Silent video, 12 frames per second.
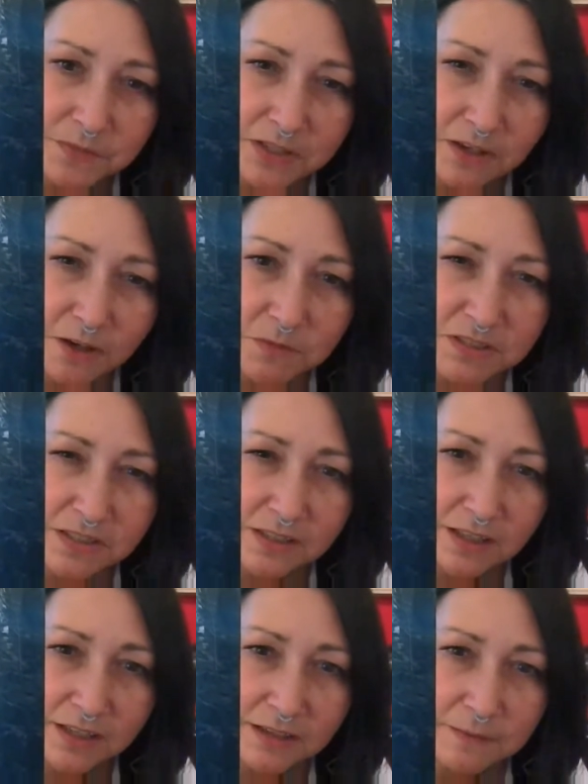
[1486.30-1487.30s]
it almost looked
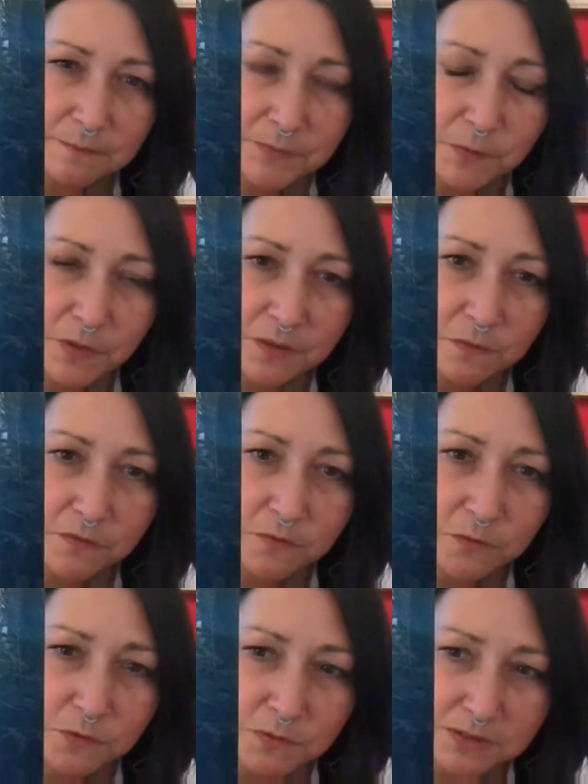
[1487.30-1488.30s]
like the way they were
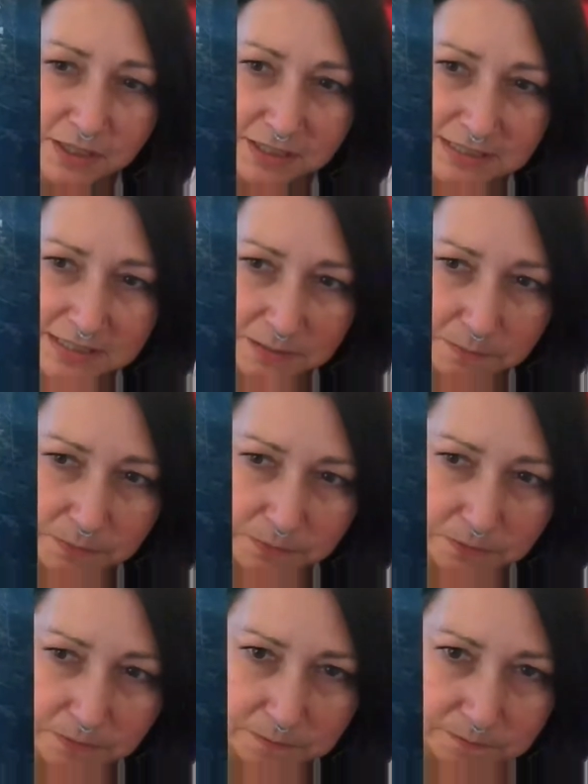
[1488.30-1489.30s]
formed was like a
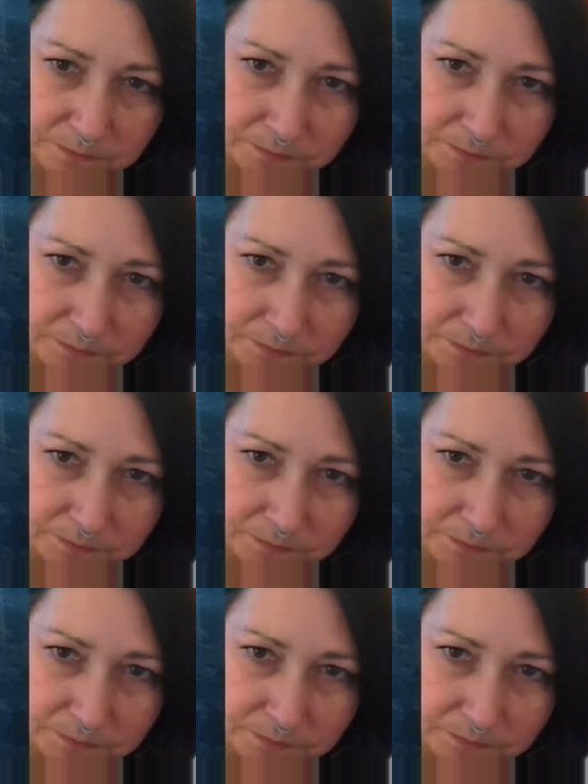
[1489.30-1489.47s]
temple.